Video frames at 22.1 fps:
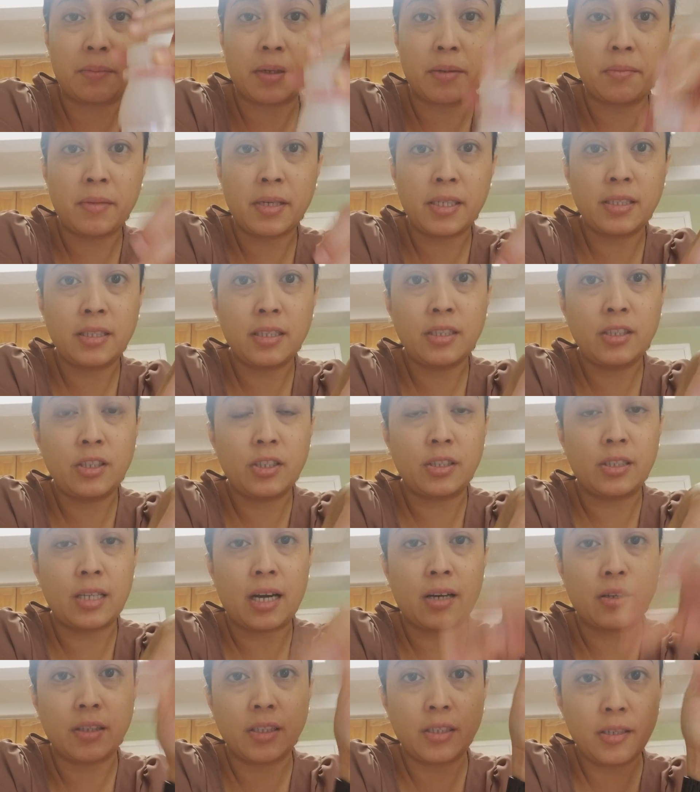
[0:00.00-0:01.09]
me a message
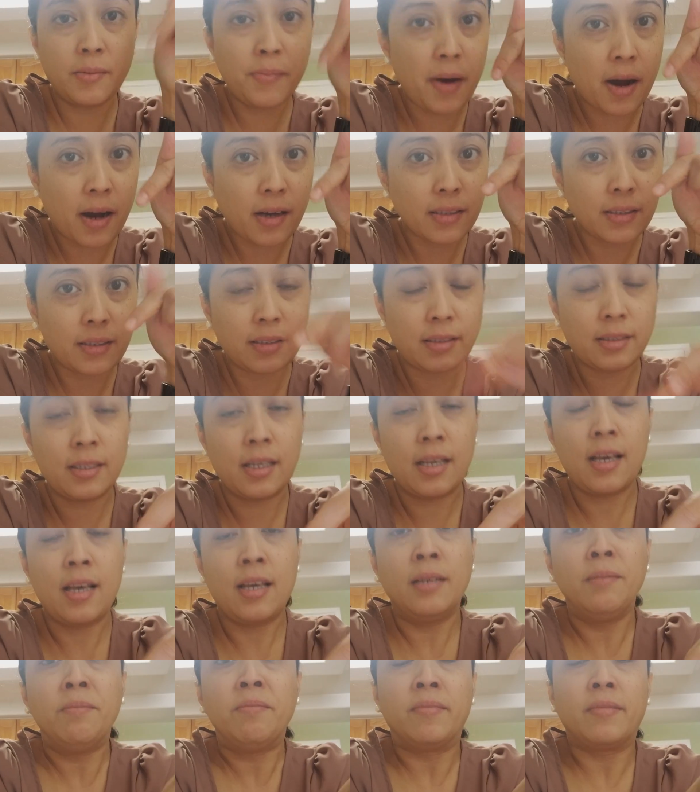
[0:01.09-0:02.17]
down in the box,
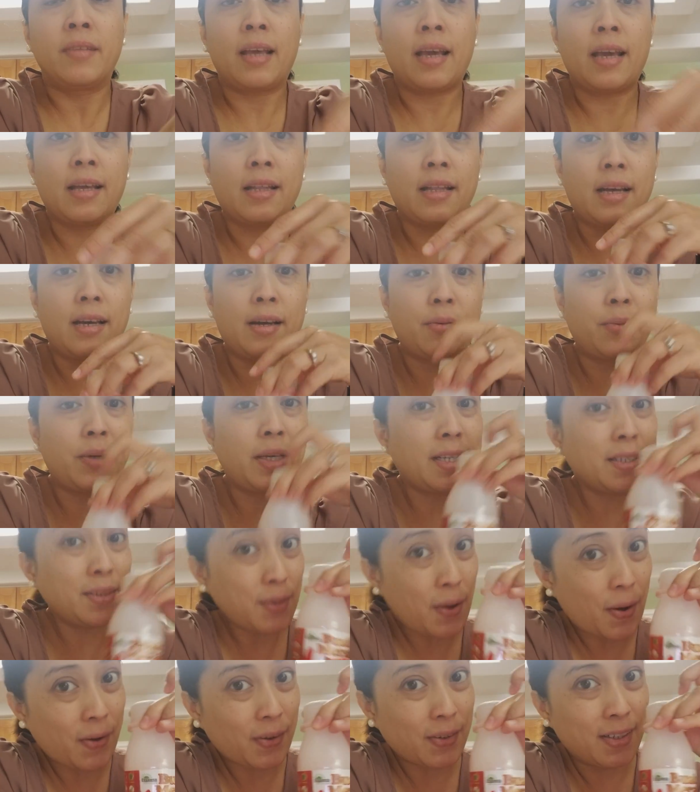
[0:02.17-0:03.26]
and we can
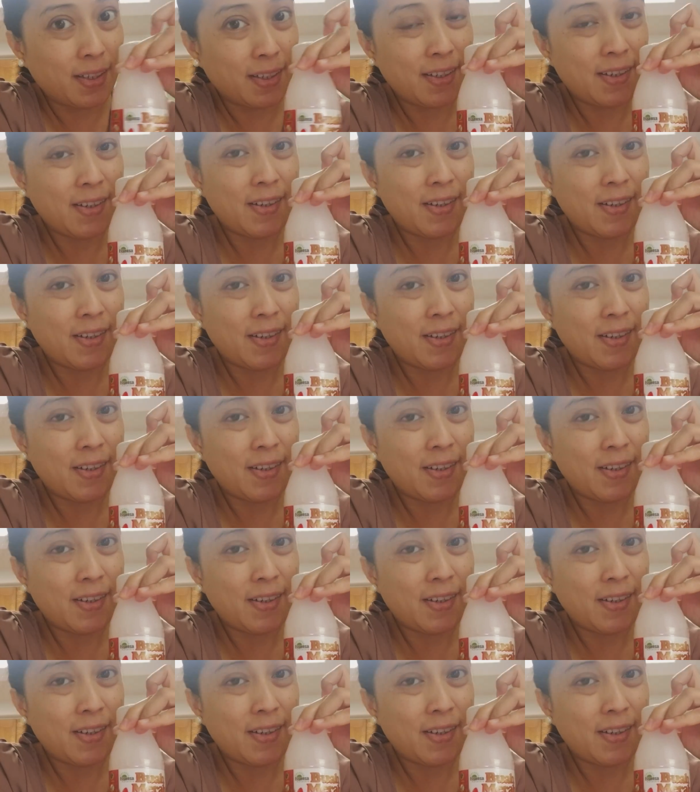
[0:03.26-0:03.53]
talk.